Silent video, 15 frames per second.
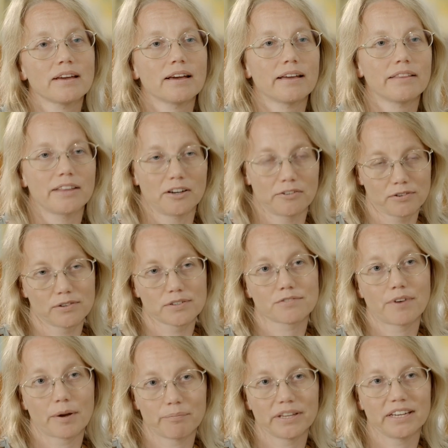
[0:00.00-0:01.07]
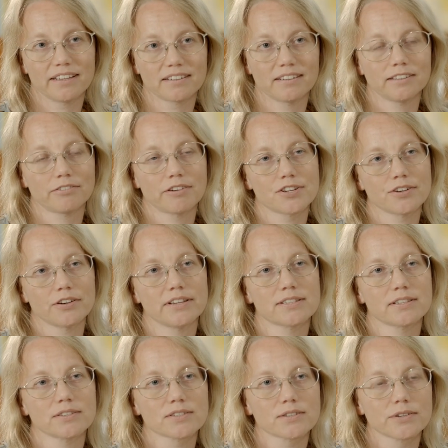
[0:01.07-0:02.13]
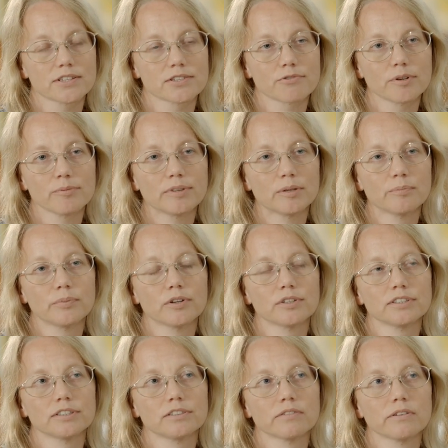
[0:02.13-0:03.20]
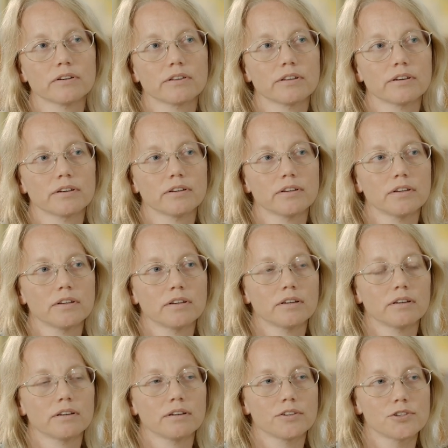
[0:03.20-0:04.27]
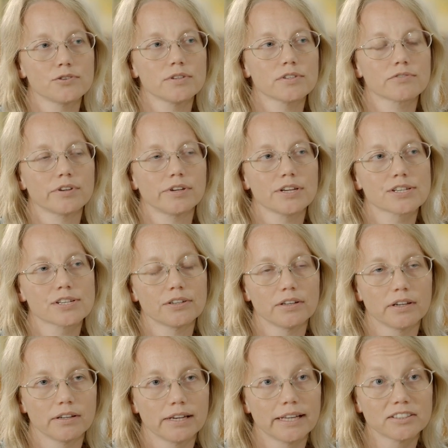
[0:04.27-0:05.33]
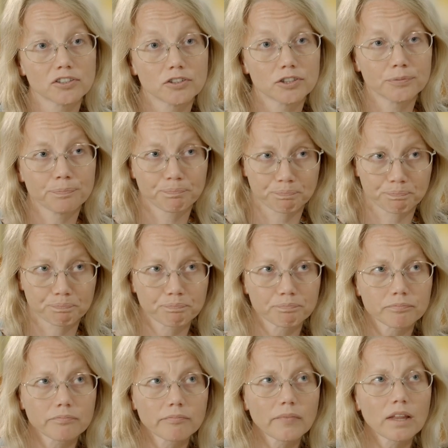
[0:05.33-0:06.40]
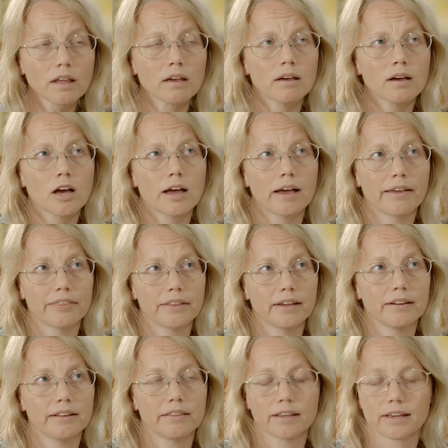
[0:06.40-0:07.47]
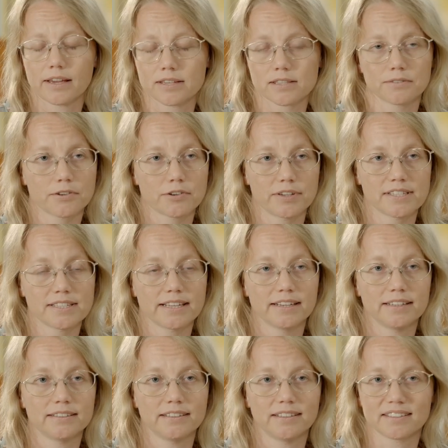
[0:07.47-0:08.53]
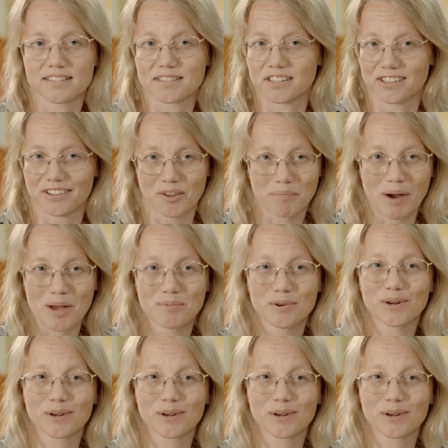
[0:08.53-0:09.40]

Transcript: and then of course rabbinic literature is also extremely important for the uh, Jewish tradition uh, later on. And then in the case of Christianity, it's the, the Bible